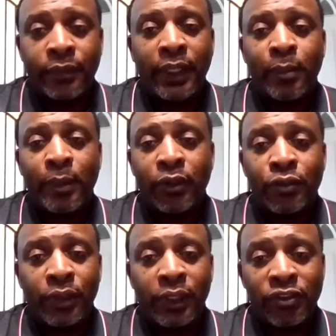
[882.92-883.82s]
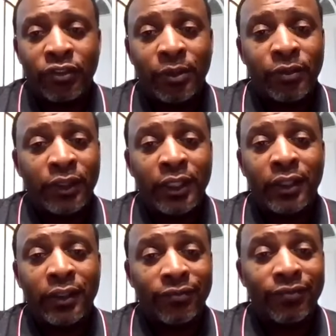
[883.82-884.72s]
Developing those relationships are
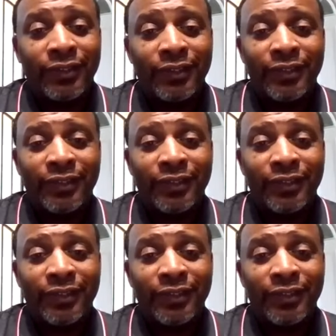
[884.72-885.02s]
key.